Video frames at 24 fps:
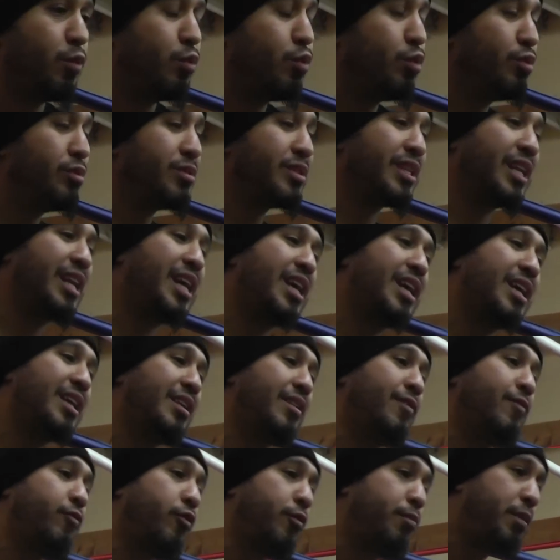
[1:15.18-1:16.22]

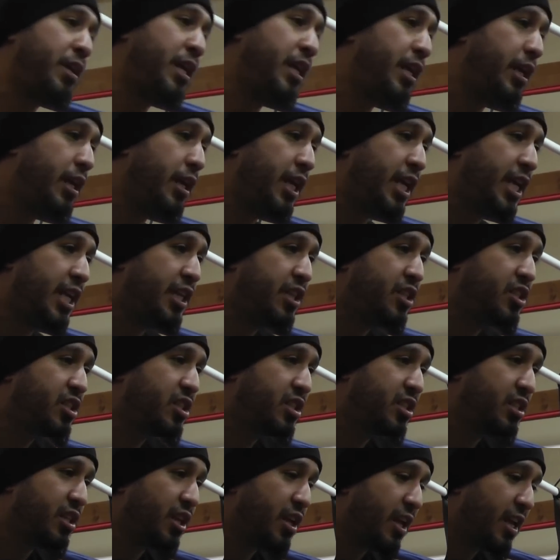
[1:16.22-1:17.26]
Ruslan, for me,
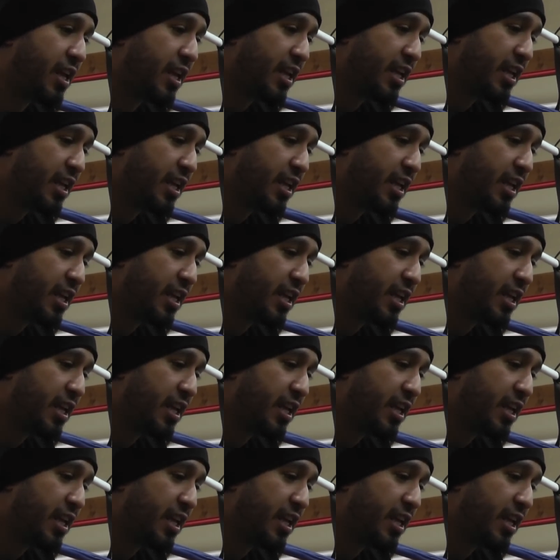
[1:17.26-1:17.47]
he's